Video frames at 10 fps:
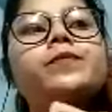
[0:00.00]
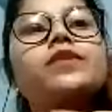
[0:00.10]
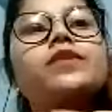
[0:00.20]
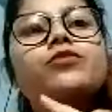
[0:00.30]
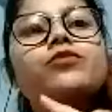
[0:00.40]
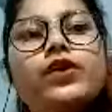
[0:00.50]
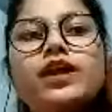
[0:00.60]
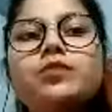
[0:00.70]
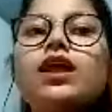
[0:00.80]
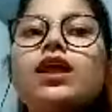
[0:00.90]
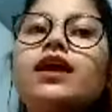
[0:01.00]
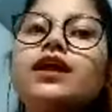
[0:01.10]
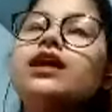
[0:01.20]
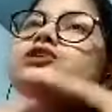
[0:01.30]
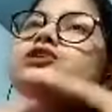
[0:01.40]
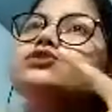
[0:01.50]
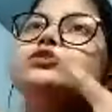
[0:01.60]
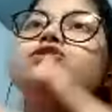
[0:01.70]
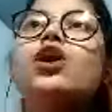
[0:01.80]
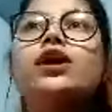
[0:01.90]
vocabulary, to
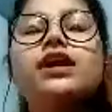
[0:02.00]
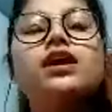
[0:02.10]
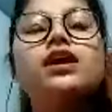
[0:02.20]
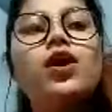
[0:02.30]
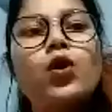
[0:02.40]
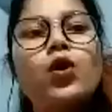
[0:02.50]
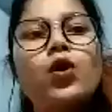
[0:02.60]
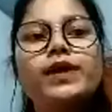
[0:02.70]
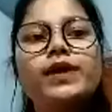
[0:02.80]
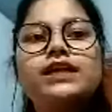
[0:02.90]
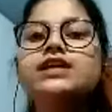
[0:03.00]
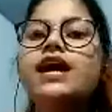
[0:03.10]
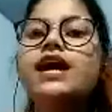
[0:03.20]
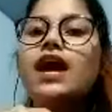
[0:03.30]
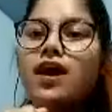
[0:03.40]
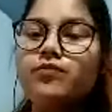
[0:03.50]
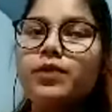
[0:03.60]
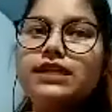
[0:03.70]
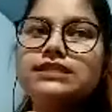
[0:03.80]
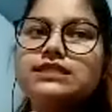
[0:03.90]
talking on hobbies,
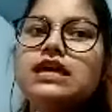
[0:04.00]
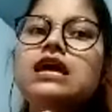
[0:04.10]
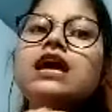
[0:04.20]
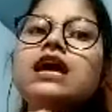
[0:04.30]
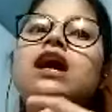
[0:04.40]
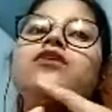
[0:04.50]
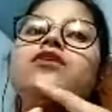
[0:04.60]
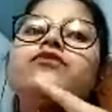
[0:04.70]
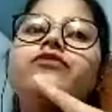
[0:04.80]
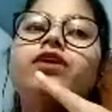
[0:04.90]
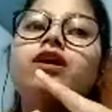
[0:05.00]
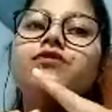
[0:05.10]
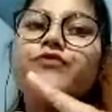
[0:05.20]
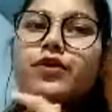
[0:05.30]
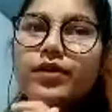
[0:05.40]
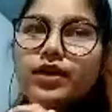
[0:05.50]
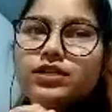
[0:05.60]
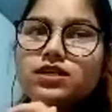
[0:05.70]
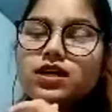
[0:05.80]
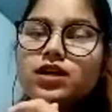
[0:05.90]
habits, favorite
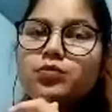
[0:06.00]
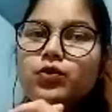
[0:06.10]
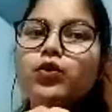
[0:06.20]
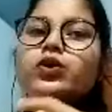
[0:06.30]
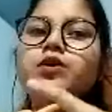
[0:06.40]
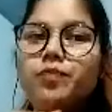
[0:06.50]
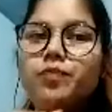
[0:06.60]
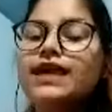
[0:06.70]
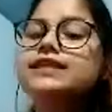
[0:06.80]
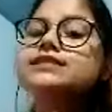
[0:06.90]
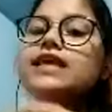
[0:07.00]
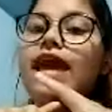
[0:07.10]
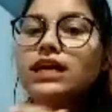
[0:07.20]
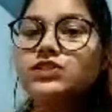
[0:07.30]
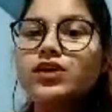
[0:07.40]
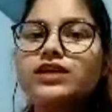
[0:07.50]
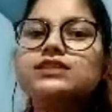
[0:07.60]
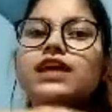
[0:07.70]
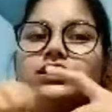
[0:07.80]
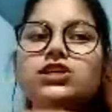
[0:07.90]
book, place, actress,
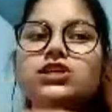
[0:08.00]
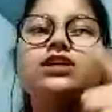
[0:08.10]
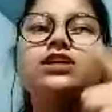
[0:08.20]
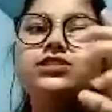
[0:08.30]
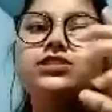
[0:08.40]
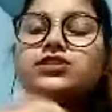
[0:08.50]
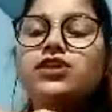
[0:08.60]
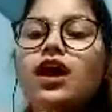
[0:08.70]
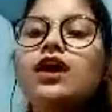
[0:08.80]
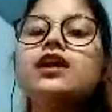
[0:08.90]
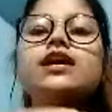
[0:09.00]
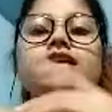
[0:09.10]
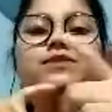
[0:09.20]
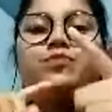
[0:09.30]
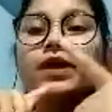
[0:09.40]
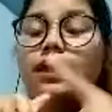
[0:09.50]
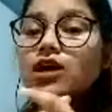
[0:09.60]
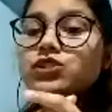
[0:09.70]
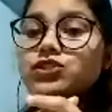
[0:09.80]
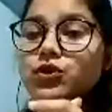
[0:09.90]
etc., etc., speaking on
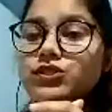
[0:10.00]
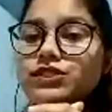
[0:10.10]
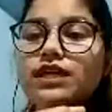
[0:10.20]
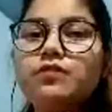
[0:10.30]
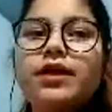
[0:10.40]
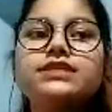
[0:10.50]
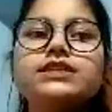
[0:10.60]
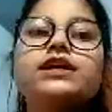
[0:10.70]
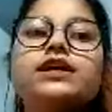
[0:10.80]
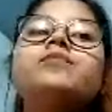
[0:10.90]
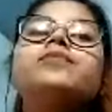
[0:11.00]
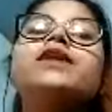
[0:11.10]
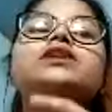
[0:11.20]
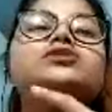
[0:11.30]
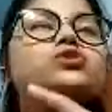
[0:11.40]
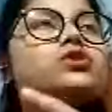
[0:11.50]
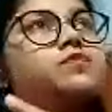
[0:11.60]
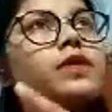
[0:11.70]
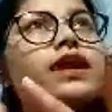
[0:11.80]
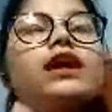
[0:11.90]
social media, to
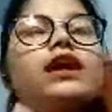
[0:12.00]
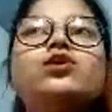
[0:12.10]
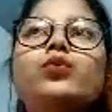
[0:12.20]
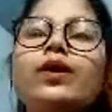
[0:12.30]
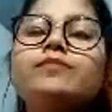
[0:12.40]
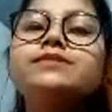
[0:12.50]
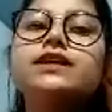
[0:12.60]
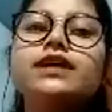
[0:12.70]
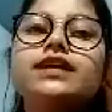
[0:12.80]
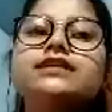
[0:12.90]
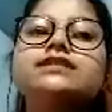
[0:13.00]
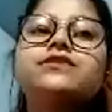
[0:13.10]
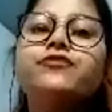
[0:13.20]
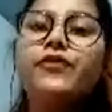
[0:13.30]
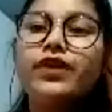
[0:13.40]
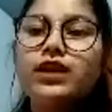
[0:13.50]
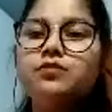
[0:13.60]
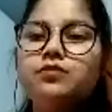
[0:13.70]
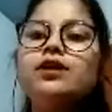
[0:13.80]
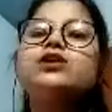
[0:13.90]
speaking on web series, film,
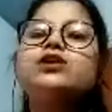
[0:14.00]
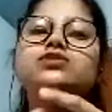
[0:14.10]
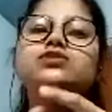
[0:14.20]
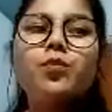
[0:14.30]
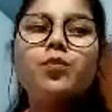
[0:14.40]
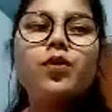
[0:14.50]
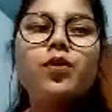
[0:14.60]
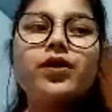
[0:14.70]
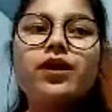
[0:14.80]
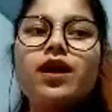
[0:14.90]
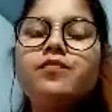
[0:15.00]
soap opera,